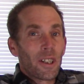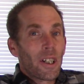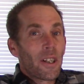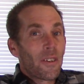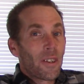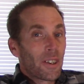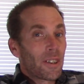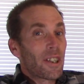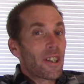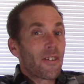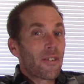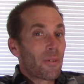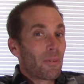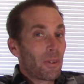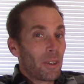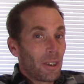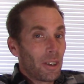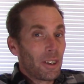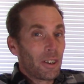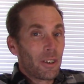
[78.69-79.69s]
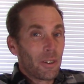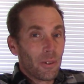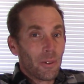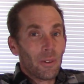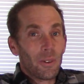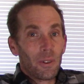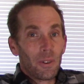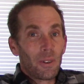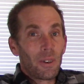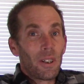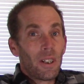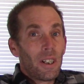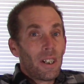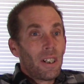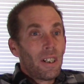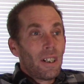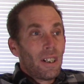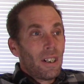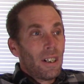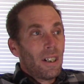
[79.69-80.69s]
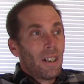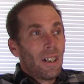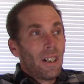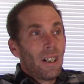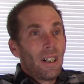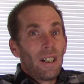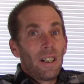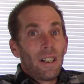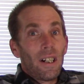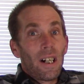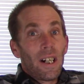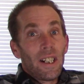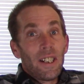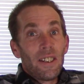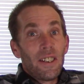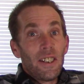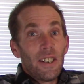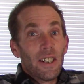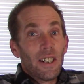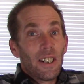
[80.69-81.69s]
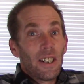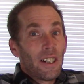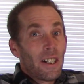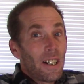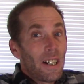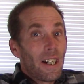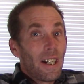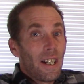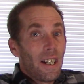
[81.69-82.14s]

and I think that's a really cool idea.